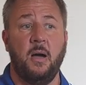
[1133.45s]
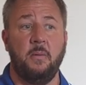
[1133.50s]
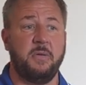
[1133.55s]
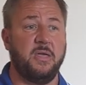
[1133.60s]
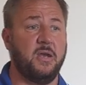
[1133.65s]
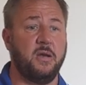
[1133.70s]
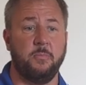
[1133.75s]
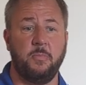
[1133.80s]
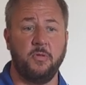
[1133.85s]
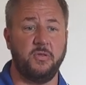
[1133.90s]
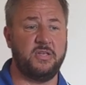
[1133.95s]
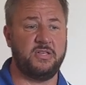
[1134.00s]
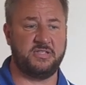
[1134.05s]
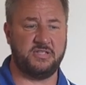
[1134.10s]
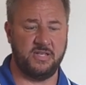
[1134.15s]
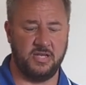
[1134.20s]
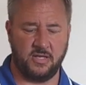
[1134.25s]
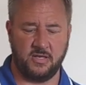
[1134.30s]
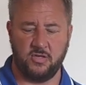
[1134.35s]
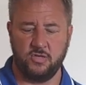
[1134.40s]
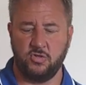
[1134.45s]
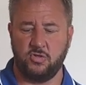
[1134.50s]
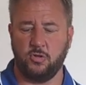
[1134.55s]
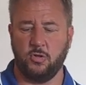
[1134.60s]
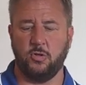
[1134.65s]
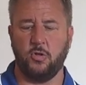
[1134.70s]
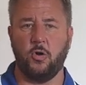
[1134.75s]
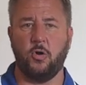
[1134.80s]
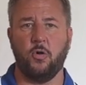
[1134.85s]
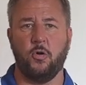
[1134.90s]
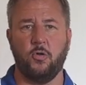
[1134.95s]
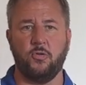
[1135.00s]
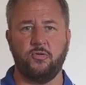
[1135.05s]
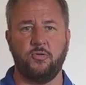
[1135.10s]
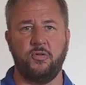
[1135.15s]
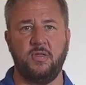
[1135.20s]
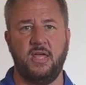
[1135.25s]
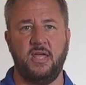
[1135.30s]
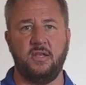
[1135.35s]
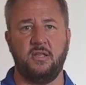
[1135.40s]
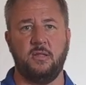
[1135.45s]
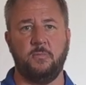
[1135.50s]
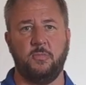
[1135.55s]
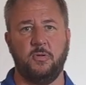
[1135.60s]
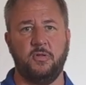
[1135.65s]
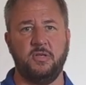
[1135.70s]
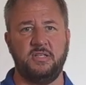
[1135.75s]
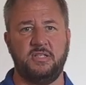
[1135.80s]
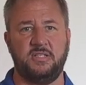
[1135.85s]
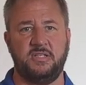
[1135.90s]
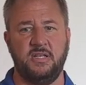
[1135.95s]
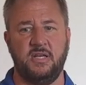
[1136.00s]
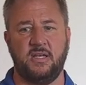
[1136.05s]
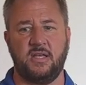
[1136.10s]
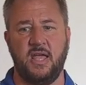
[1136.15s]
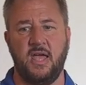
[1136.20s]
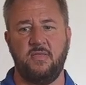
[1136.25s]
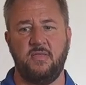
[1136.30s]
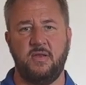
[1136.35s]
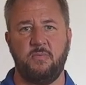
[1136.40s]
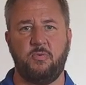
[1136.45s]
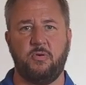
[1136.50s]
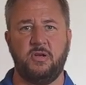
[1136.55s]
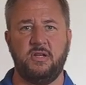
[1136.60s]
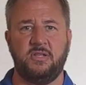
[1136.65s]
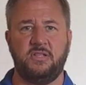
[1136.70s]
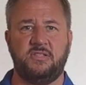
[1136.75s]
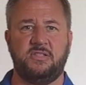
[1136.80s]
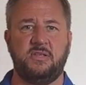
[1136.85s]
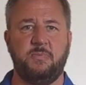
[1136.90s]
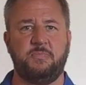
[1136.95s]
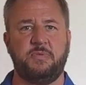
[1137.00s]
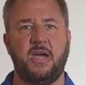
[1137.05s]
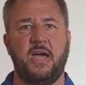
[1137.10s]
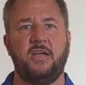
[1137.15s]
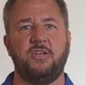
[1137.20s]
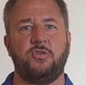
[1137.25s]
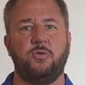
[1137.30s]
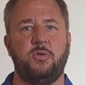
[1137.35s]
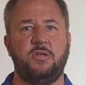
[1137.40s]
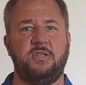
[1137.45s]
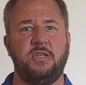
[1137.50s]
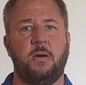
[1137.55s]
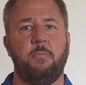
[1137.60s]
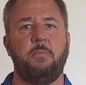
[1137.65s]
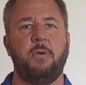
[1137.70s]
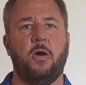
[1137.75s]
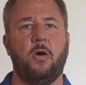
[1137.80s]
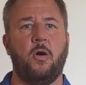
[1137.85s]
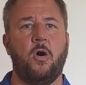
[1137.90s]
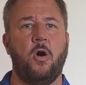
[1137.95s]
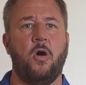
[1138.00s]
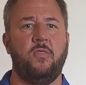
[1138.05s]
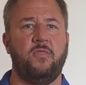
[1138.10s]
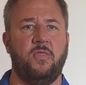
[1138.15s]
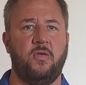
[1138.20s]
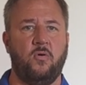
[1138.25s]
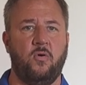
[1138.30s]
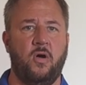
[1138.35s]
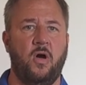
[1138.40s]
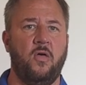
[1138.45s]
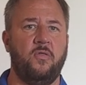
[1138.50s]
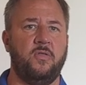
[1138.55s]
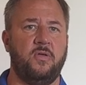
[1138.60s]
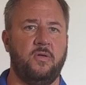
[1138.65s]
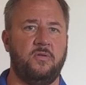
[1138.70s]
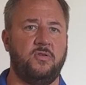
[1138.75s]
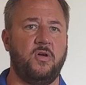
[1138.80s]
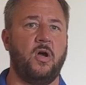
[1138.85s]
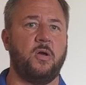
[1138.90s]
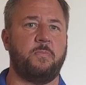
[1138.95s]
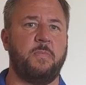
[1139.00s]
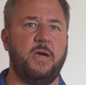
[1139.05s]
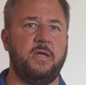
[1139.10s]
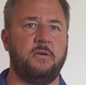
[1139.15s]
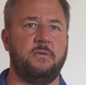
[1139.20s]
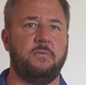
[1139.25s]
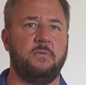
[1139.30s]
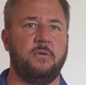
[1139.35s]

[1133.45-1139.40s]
Get a bully stick, drill a hole through the end of the bully stick, and then put a zip tie to a dumbbell on the dog bed.